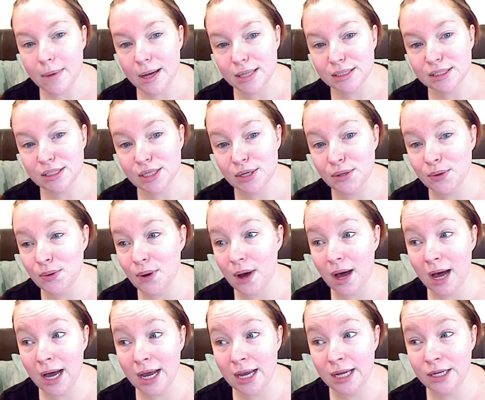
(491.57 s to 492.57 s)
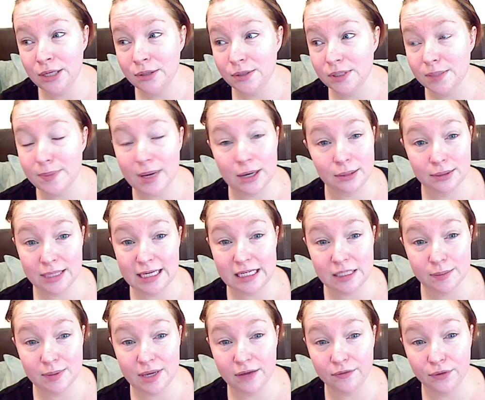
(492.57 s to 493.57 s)
So I use about
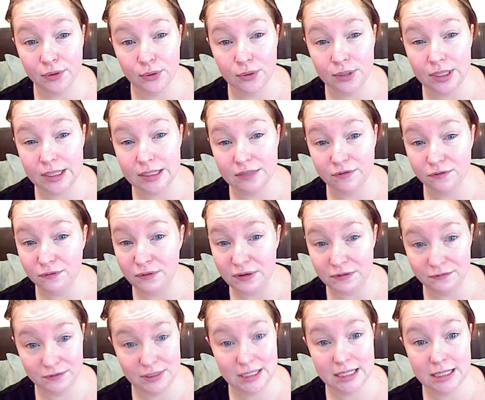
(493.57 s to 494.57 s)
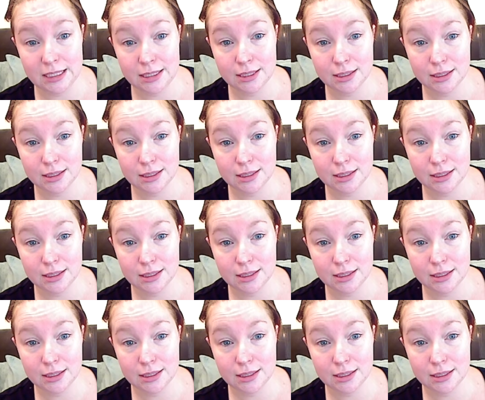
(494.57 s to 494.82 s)
SPF 30 to 50.